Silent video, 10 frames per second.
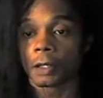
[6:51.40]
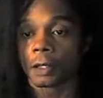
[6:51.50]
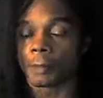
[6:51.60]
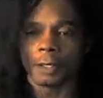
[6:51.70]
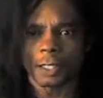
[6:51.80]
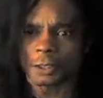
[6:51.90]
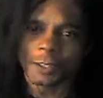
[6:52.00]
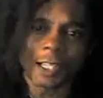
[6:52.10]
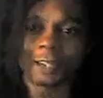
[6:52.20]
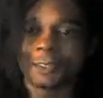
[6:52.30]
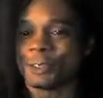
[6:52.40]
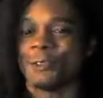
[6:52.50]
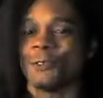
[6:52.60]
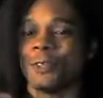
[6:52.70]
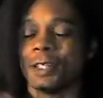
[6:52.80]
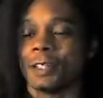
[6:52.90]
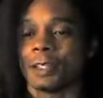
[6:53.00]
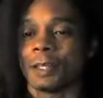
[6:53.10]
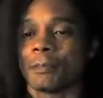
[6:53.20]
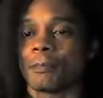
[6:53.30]
I mean, not that you've written,
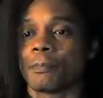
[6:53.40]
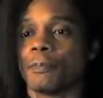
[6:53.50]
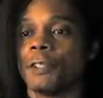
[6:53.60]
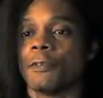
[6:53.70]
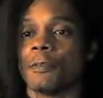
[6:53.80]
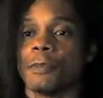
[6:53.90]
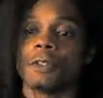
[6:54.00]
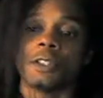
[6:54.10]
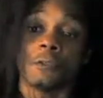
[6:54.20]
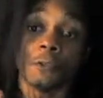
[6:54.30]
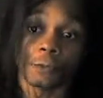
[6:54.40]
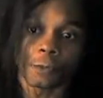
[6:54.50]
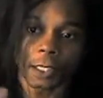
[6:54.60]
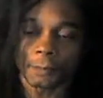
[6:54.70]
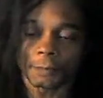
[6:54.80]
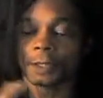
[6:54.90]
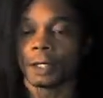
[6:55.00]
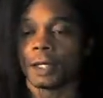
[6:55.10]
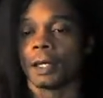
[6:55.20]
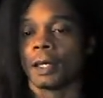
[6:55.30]
that different books that you've read, I'm
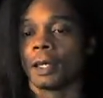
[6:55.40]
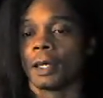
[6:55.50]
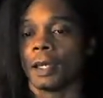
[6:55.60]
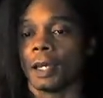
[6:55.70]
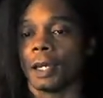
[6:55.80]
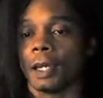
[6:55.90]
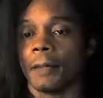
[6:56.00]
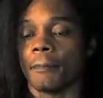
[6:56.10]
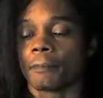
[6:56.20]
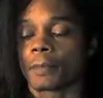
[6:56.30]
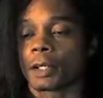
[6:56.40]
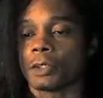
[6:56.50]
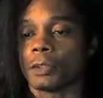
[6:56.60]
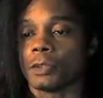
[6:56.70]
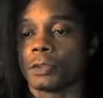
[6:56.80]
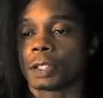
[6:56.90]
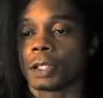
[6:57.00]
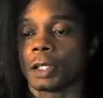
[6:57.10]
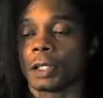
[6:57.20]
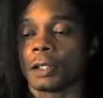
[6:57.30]
sorry, and you
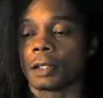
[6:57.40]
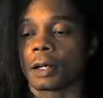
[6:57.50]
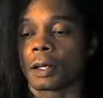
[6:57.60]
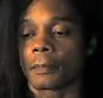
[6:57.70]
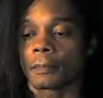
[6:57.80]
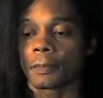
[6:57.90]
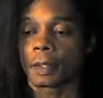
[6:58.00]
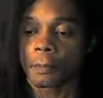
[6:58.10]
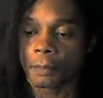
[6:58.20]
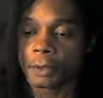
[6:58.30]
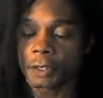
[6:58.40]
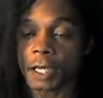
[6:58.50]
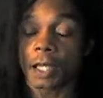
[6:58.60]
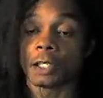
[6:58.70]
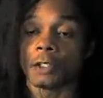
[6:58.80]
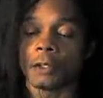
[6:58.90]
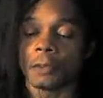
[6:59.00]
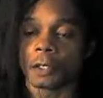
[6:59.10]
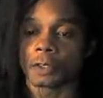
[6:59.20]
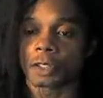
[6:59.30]
can put that in your
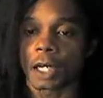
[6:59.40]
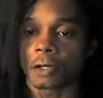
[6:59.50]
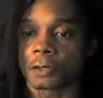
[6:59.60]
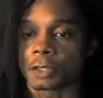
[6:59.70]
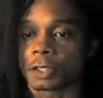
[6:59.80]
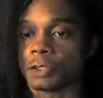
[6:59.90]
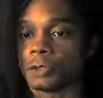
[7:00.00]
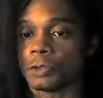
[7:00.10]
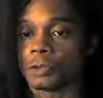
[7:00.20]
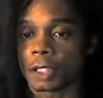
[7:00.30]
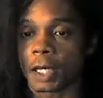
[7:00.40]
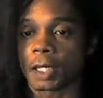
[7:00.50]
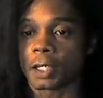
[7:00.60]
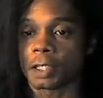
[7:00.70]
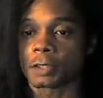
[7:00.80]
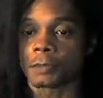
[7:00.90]
Book of Shadows and use that as a